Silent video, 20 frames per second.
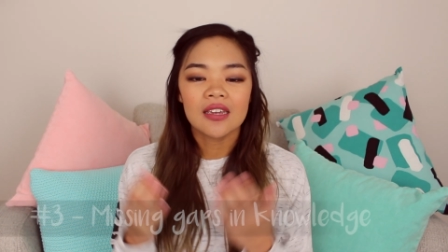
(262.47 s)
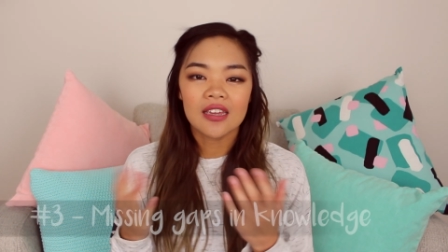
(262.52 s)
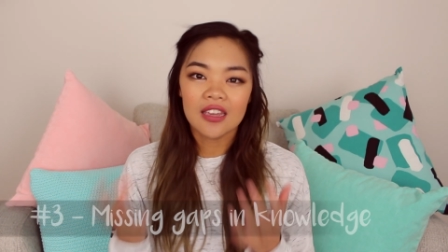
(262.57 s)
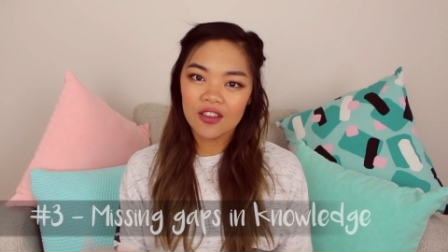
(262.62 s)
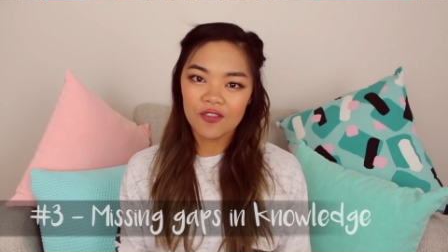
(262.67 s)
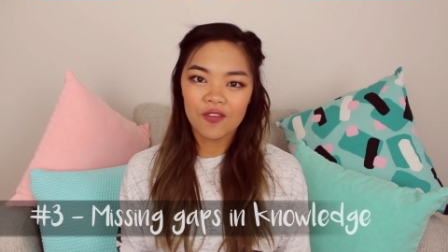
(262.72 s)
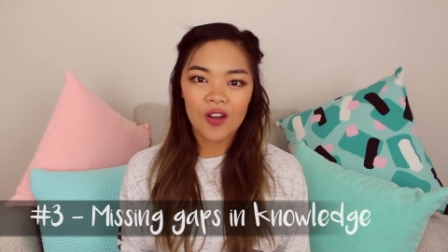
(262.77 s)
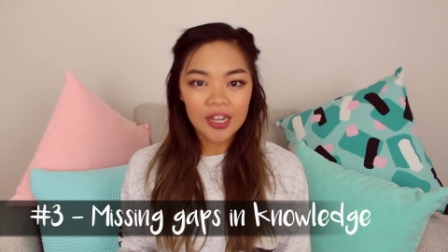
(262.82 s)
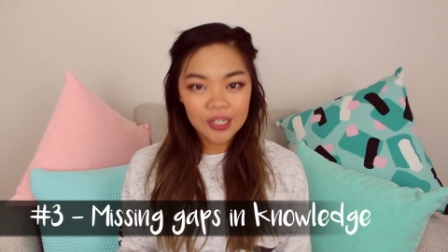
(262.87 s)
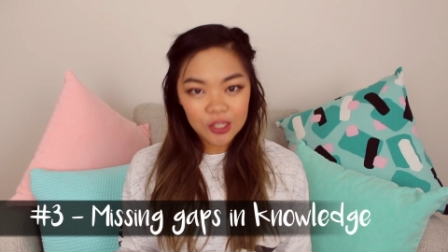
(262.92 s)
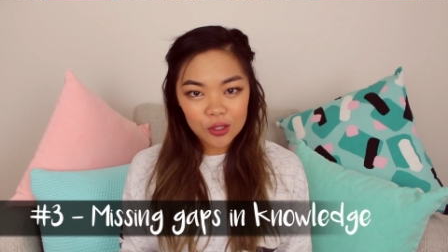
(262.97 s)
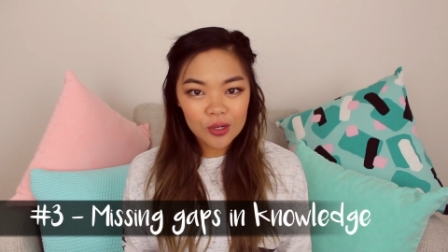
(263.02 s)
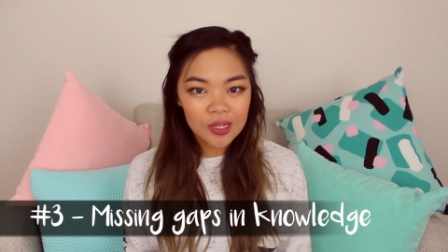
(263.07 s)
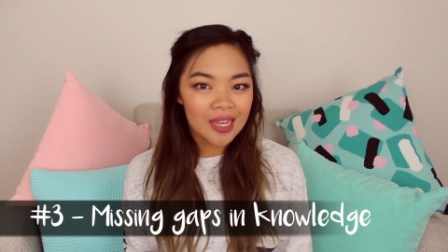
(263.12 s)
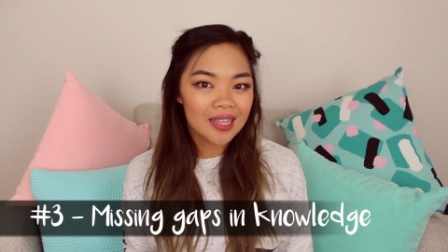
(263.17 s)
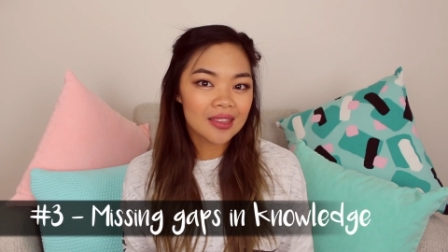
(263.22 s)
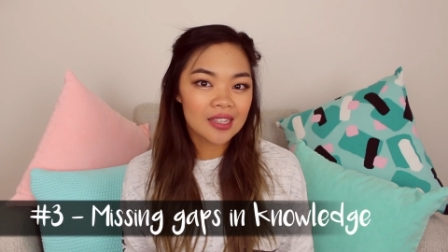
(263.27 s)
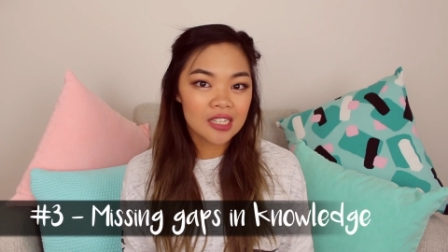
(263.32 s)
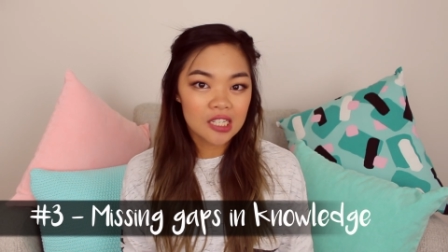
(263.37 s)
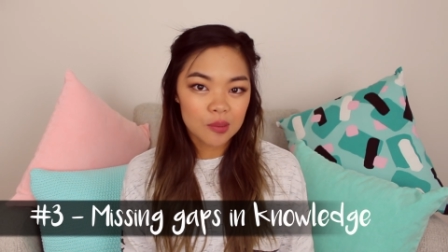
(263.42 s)
if I don't
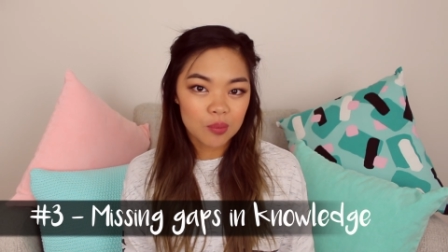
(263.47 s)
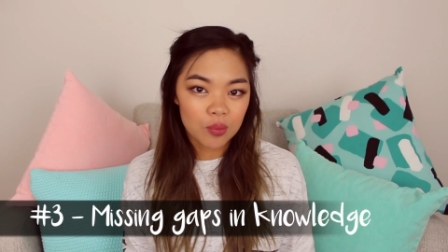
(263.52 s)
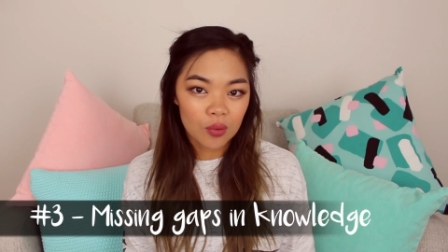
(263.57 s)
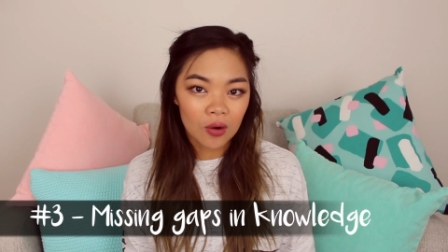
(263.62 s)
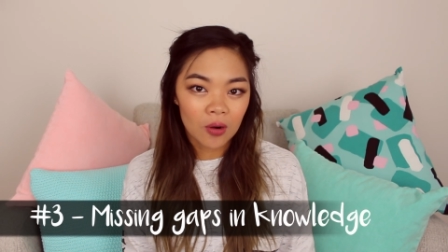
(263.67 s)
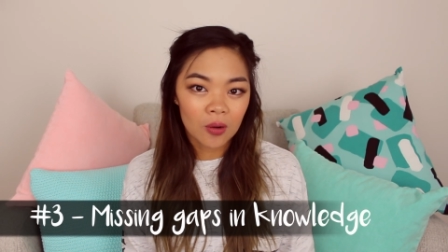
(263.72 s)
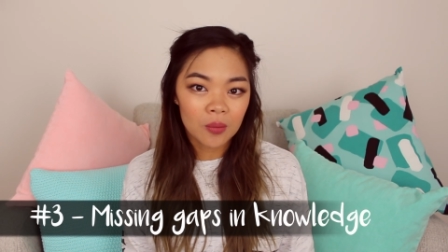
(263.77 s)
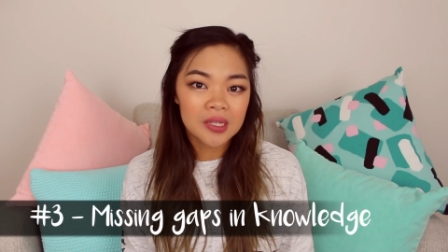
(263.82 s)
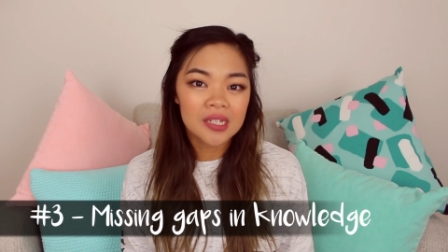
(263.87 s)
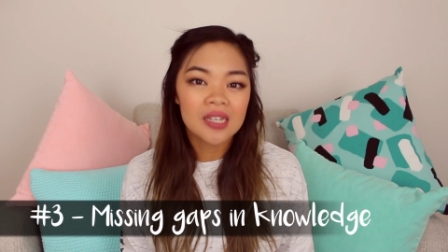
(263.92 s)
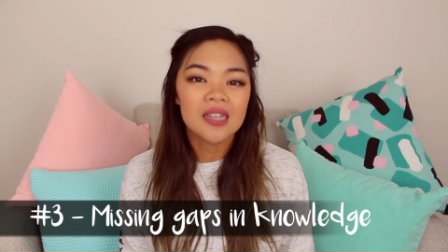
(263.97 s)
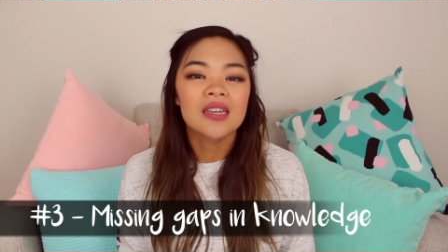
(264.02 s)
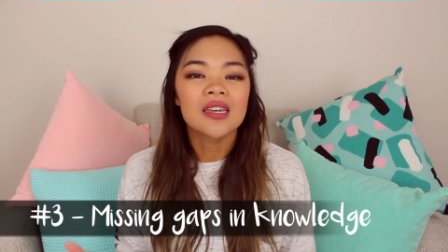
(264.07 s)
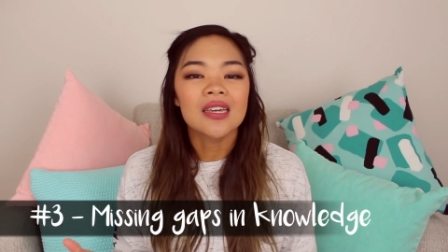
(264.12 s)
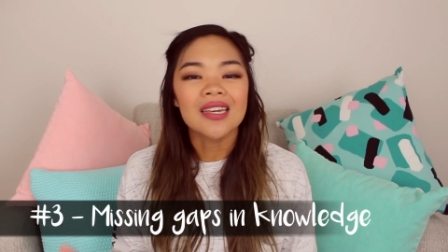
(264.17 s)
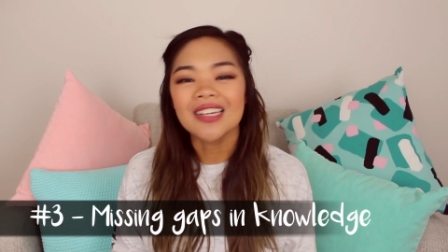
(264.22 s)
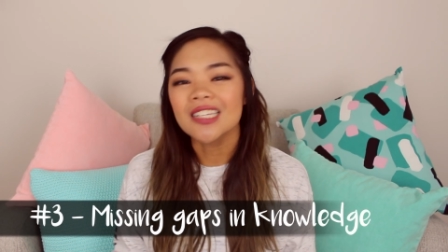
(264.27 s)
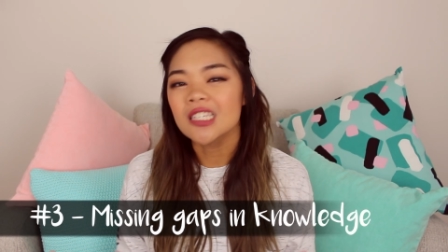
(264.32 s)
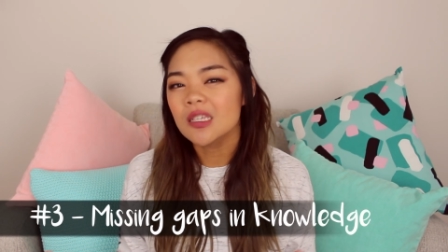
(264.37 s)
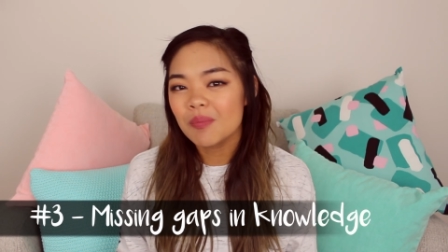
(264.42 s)
get this prompt,
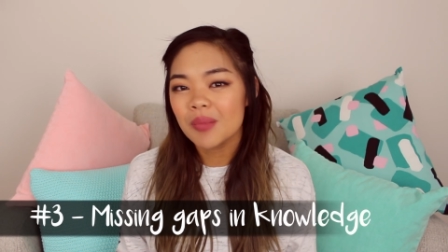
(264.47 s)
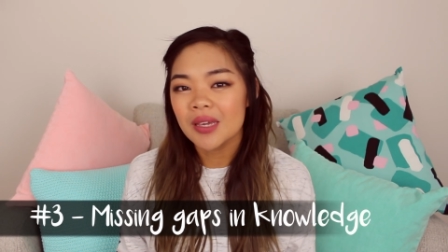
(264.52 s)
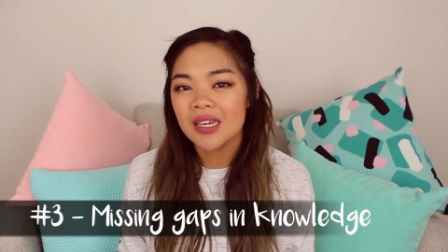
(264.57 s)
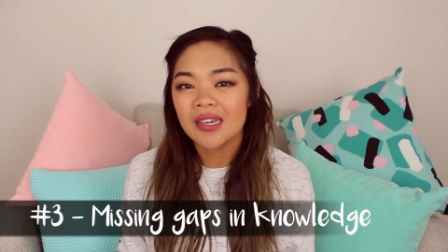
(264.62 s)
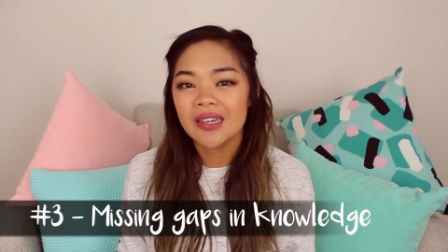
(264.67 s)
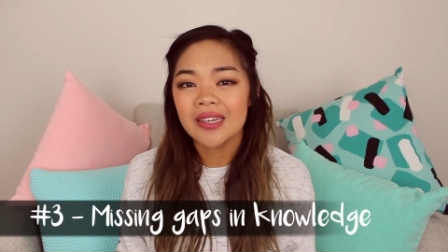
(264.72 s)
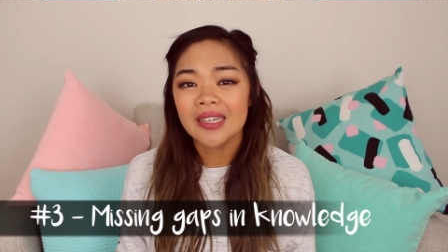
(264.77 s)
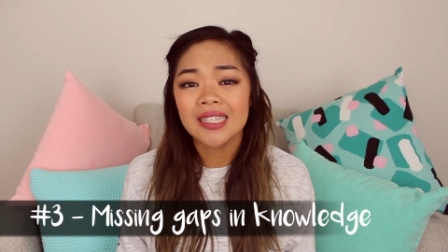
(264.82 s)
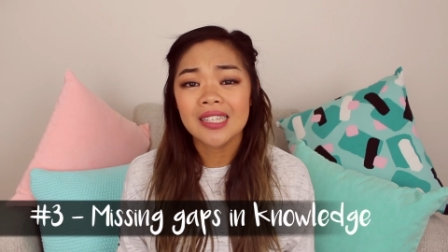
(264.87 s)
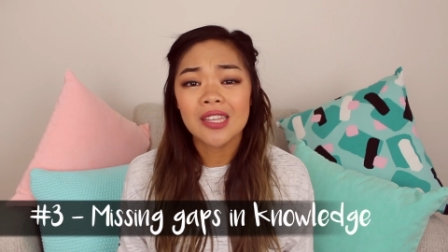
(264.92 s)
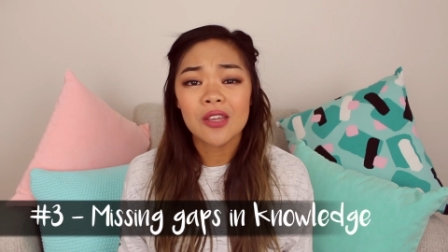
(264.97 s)
is it because